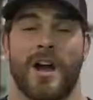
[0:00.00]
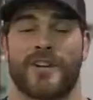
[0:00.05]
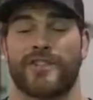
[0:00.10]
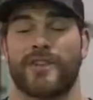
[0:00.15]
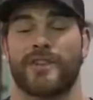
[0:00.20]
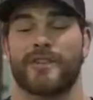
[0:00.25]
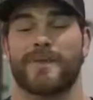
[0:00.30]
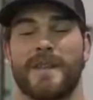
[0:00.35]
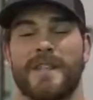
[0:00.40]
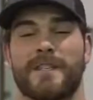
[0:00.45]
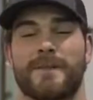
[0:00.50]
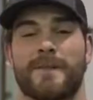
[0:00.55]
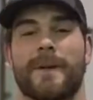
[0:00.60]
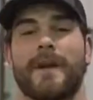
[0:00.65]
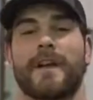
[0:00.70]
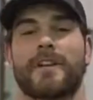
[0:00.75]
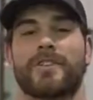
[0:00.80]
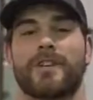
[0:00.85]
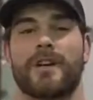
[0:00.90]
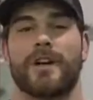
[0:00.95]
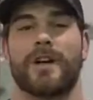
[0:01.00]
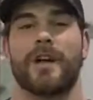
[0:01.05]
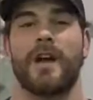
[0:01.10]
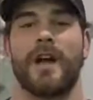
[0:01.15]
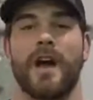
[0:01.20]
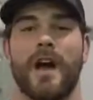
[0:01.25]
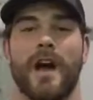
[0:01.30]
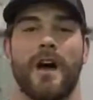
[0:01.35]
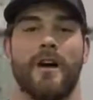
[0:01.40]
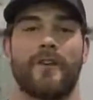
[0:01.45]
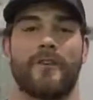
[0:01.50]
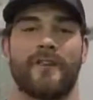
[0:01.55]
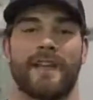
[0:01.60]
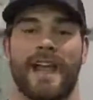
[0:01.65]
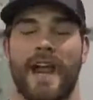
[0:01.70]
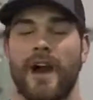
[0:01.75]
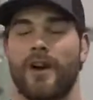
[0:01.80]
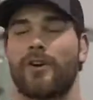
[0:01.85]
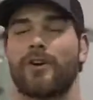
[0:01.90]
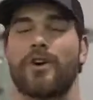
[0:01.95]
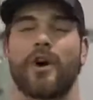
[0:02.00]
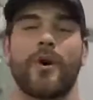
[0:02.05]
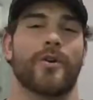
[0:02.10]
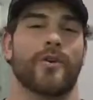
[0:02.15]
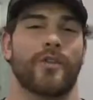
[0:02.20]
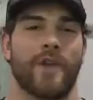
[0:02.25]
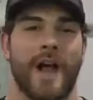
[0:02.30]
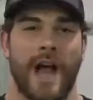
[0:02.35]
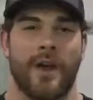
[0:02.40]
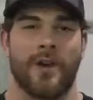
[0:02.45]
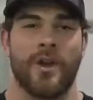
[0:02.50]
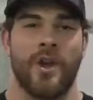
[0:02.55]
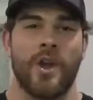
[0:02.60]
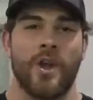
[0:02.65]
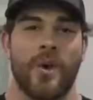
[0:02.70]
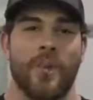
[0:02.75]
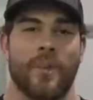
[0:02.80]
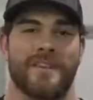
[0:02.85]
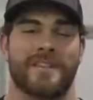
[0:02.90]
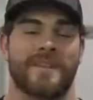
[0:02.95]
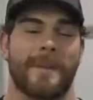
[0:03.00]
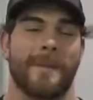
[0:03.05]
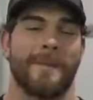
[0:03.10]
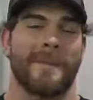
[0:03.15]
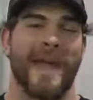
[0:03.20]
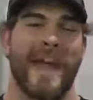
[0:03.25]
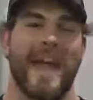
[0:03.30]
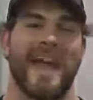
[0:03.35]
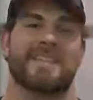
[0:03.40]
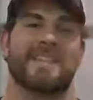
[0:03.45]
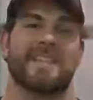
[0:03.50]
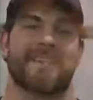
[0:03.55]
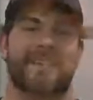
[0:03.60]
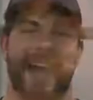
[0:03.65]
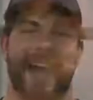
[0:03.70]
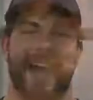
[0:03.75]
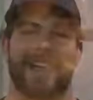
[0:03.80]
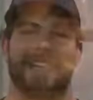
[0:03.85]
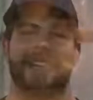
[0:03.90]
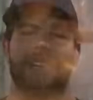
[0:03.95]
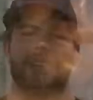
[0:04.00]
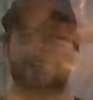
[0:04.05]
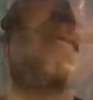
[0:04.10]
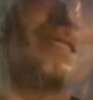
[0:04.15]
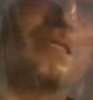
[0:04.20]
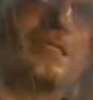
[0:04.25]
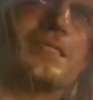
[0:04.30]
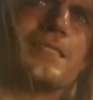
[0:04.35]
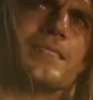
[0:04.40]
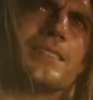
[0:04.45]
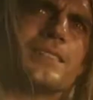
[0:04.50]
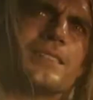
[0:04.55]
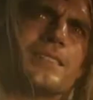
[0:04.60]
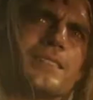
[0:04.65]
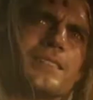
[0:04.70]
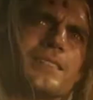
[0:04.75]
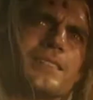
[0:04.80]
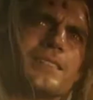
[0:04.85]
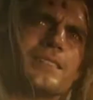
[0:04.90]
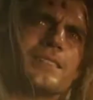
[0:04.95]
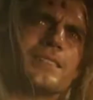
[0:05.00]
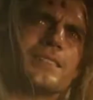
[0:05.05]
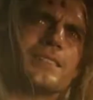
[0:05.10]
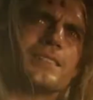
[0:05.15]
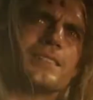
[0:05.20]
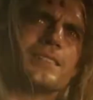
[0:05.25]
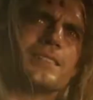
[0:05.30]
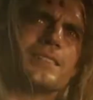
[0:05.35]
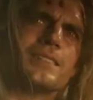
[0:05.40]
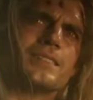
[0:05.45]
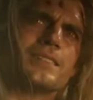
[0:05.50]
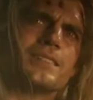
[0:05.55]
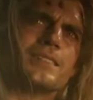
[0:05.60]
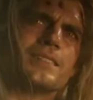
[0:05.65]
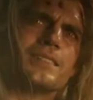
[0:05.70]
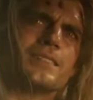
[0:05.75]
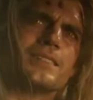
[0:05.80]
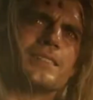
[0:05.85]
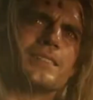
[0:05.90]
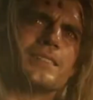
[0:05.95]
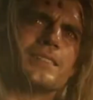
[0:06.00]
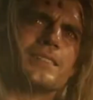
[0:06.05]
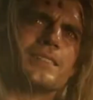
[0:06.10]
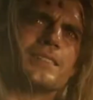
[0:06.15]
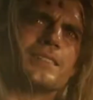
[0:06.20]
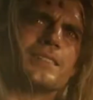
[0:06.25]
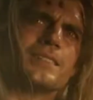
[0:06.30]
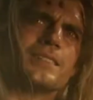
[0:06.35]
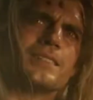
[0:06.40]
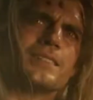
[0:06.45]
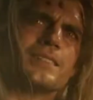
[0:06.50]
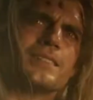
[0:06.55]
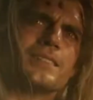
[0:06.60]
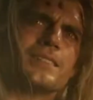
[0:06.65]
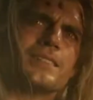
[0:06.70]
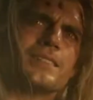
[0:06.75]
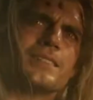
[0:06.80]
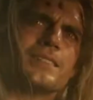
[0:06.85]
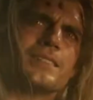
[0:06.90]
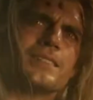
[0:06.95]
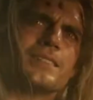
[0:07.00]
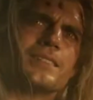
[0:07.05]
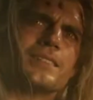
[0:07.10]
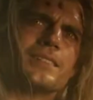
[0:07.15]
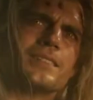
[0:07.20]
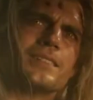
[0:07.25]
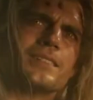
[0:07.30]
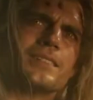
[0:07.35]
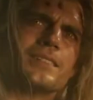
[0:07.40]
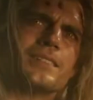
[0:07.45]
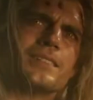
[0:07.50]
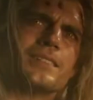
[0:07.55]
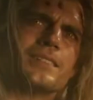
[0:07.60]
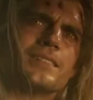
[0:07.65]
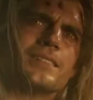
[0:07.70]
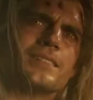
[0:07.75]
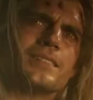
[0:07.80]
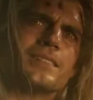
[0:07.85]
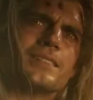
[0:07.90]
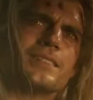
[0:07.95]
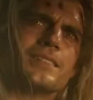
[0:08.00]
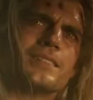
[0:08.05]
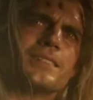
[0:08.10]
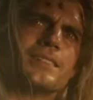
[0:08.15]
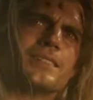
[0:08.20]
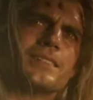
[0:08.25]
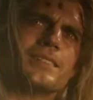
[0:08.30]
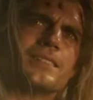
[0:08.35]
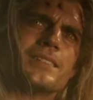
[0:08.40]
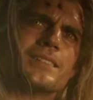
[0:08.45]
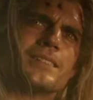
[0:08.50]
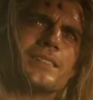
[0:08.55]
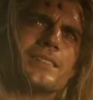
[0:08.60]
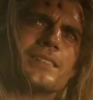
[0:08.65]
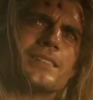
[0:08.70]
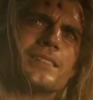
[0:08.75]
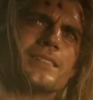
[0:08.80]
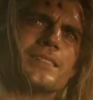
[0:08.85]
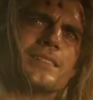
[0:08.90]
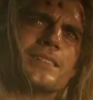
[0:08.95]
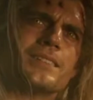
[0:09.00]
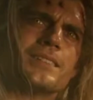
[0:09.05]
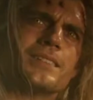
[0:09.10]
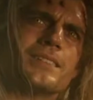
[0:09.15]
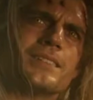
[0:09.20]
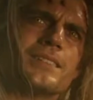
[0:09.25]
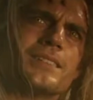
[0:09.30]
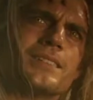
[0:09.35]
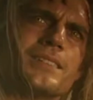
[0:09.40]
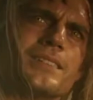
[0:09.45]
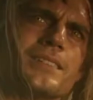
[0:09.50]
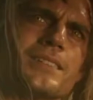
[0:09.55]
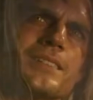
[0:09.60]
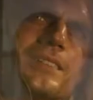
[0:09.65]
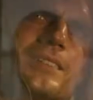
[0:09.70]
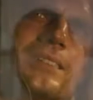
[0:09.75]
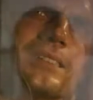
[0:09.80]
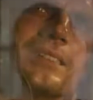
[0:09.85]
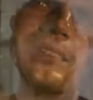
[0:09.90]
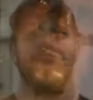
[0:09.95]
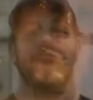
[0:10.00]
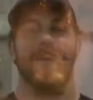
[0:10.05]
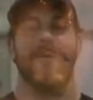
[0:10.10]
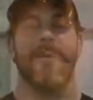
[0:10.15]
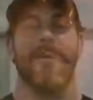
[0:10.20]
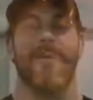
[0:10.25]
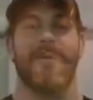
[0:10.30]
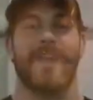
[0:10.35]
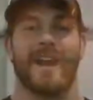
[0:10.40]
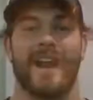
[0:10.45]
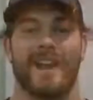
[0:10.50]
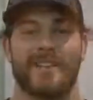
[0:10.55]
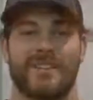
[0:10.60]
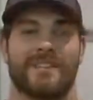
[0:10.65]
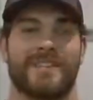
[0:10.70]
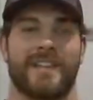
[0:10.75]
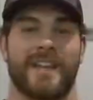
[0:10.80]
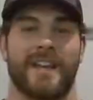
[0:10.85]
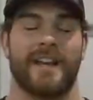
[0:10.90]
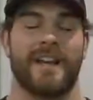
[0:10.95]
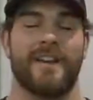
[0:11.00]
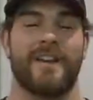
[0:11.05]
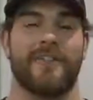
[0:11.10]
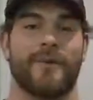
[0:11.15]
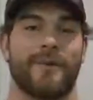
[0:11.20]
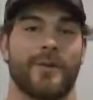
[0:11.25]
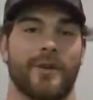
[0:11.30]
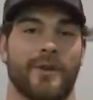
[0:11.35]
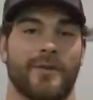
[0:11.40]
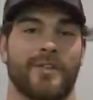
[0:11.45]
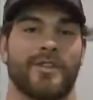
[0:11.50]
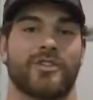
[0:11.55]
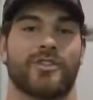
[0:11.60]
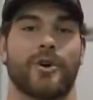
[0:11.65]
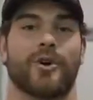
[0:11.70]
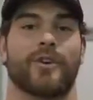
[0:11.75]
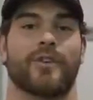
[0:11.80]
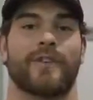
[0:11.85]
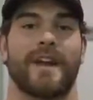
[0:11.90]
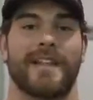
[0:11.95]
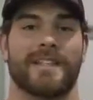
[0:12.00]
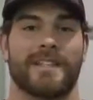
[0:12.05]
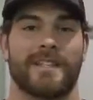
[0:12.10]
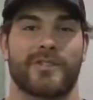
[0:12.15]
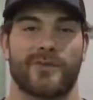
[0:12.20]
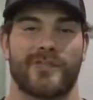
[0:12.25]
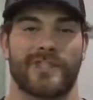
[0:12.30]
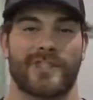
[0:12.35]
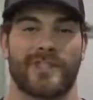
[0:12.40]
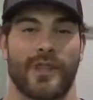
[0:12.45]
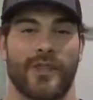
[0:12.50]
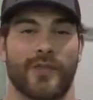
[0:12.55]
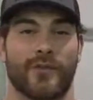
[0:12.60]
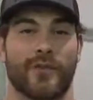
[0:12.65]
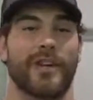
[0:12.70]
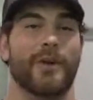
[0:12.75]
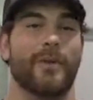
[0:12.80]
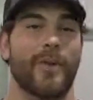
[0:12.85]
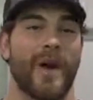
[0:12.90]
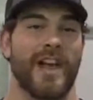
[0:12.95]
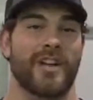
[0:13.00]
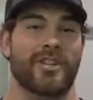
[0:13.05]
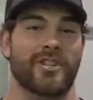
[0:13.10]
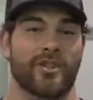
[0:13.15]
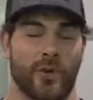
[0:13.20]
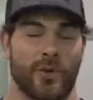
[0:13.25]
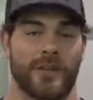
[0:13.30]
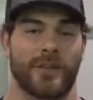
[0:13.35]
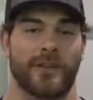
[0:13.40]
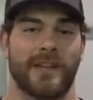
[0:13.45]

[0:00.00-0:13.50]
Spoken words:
right, so there's been this picture of Geralt going around with some massive ass shoulders. A lot of people are questioning, was he on steroids, was he not? And let me tell you this, from getting the pump that I just did from doing these shoulder raises, which is a 3-way shoulder